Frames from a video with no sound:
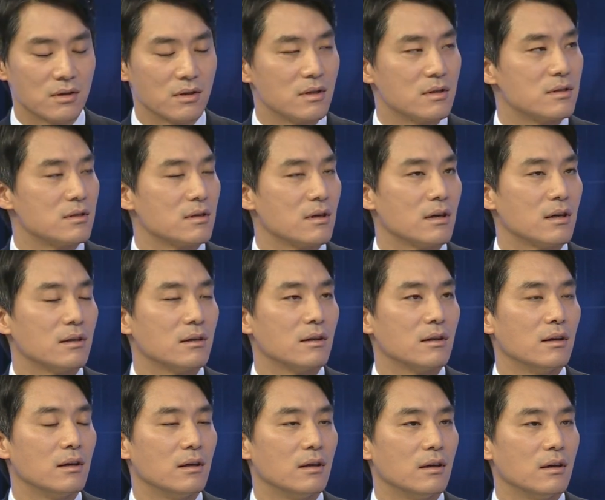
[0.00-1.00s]
is that
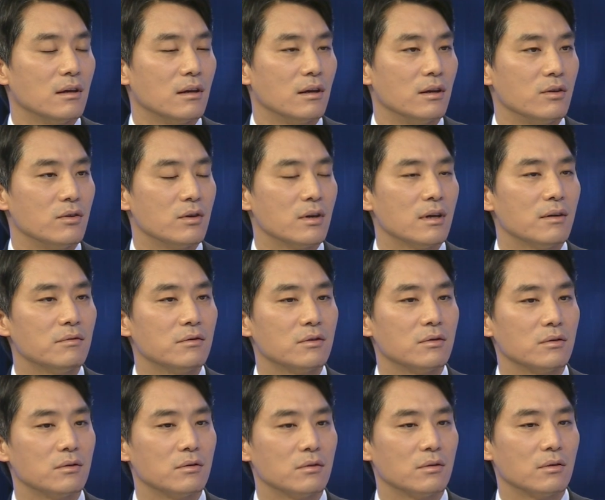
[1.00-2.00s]
you have
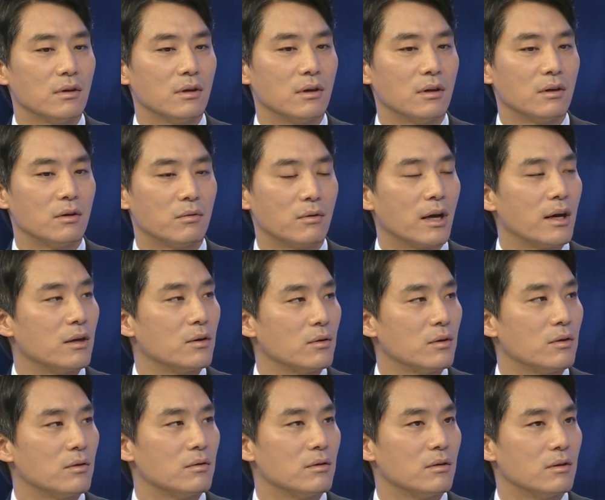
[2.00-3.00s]
to ride
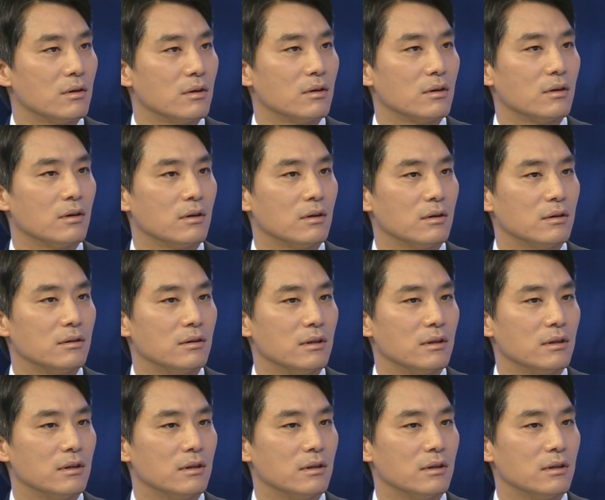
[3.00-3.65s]
on the